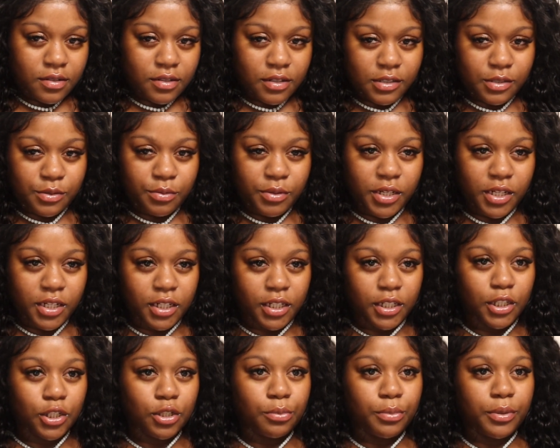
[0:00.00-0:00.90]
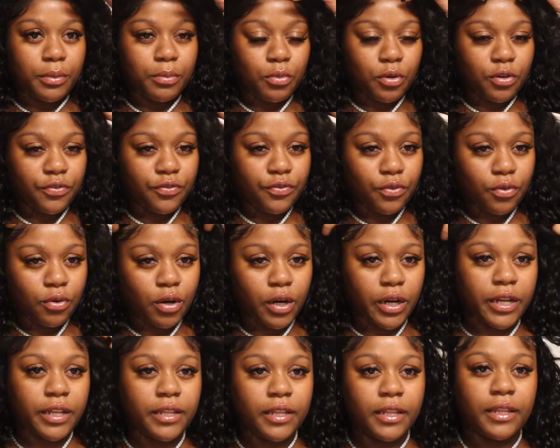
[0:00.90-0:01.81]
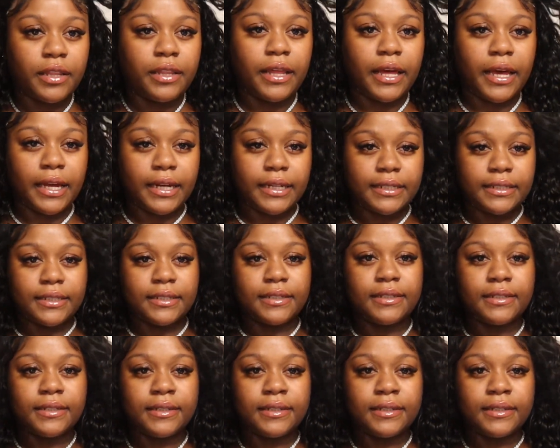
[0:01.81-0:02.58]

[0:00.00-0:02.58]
Because we need a little bit more forehead than that.